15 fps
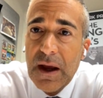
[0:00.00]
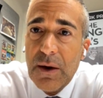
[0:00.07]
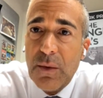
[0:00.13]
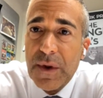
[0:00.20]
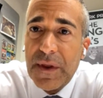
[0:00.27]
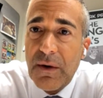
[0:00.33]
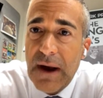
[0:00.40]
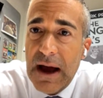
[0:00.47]

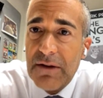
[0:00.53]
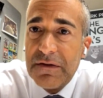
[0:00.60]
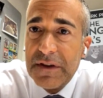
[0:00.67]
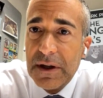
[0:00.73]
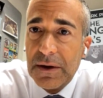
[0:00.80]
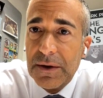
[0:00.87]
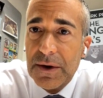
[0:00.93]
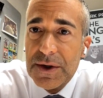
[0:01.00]
with their
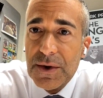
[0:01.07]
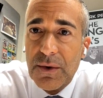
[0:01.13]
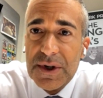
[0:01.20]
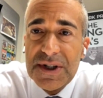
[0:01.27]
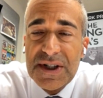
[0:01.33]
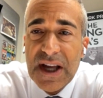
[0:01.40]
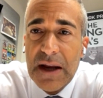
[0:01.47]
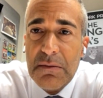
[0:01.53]
outfielders, or
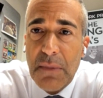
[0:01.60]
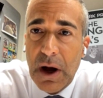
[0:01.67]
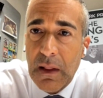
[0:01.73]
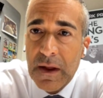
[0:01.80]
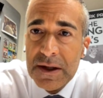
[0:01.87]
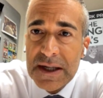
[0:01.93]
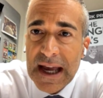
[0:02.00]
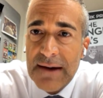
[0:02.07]
Sed
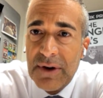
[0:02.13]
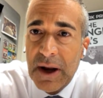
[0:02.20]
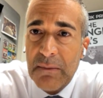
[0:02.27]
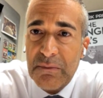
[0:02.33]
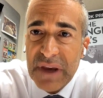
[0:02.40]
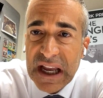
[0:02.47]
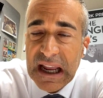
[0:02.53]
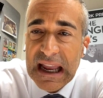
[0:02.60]
Mullins having a
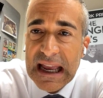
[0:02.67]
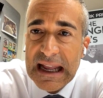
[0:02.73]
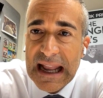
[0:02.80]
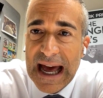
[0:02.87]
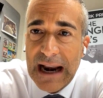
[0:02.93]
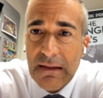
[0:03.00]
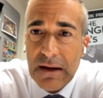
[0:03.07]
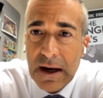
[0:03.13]
big hit
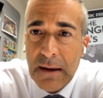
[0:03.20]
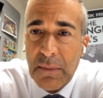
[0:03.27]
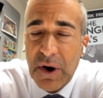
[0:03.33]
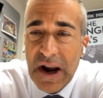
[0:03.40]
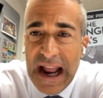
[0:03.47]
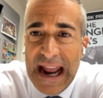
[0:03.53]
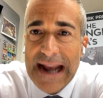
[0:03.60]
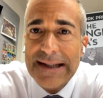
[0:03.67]
out of the
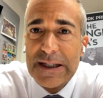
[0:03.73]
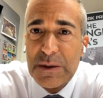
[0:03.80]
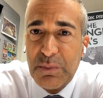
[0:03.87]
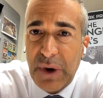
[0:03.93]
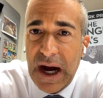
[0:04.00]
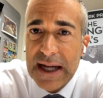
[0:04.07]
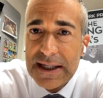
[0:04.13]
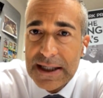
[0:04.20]
number 8
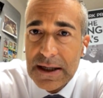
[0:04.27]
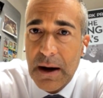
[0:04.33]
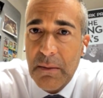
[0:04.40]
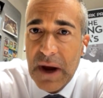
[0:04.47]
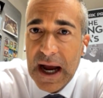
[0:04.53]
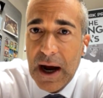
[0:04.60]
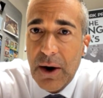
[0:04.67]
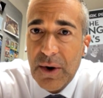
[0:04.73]
spot
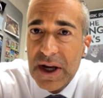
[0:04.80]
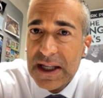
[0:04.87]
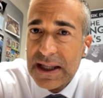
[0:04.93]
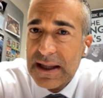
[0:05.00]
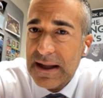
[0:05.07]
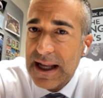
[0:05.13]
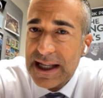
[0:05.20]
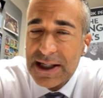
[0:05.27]
somehow.
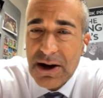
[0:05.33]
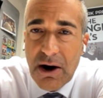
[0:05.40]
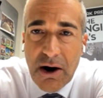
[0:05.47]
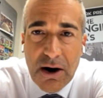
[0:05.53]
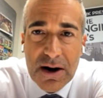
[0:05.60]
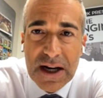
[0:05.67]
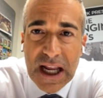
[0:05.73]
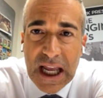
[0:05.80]
It's
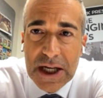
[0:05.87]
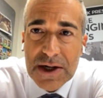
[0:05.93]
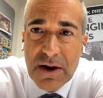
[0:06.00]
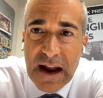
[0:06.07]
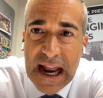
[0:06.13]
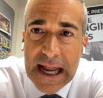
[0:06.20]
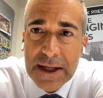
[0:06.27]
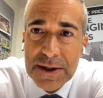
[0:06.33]
hard to get
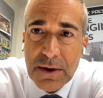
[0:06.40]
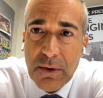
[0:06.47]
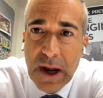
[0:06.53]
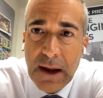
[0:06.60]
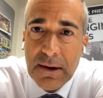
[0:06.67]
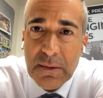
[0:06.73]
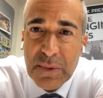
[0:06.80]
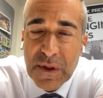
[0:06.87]
your hands
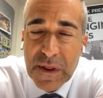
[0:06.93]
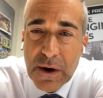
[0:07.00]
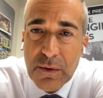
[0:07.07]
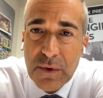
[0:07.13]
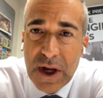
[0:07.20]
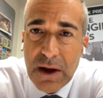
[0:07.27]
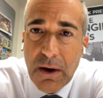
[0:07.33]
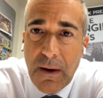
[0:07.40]
around it, but they're
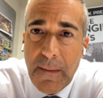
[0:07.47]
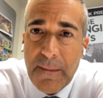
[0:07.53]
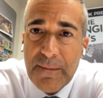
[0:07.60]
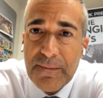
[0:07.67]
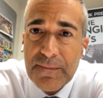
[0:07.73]
real.